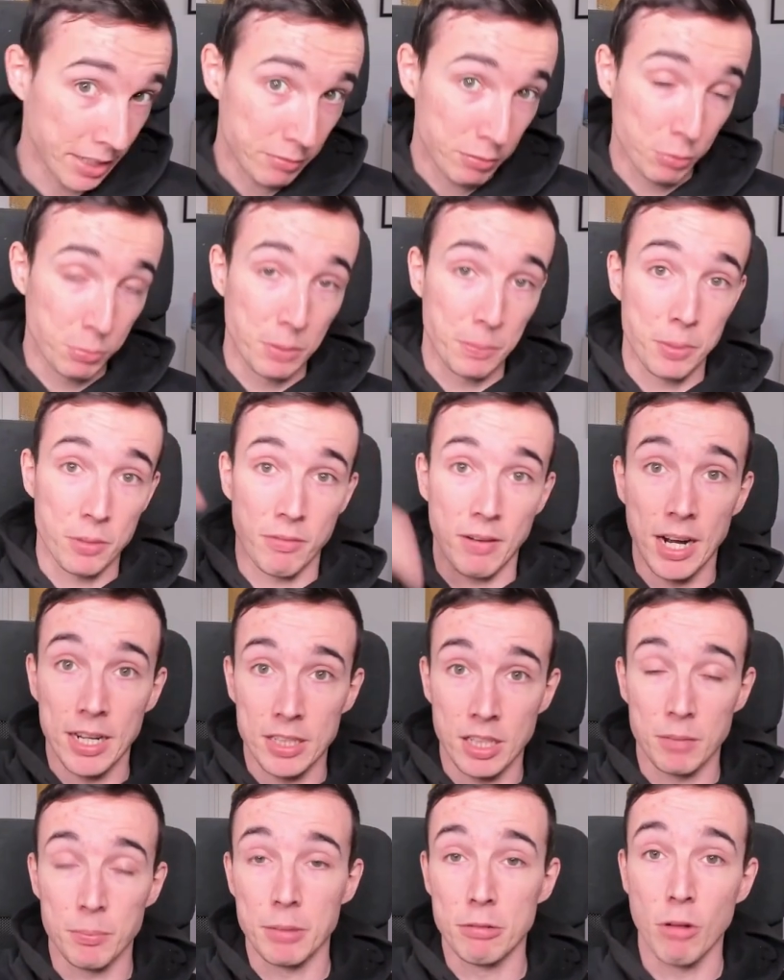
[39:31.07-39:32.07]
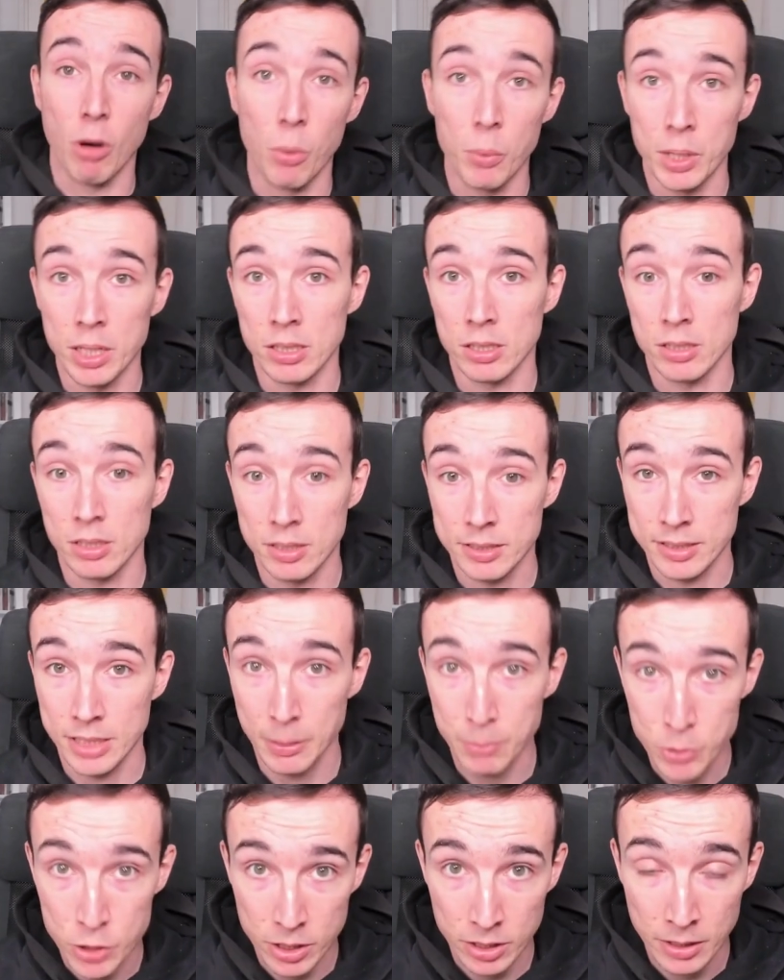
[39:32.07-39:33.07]
will be provided below in the
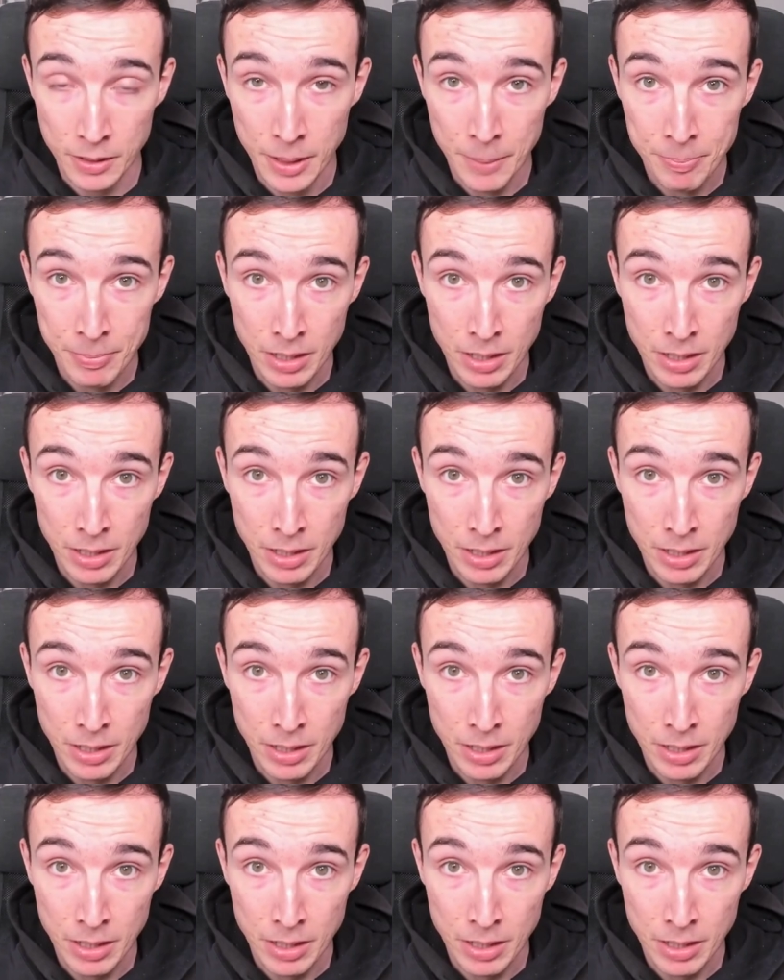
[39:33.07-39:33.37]
description.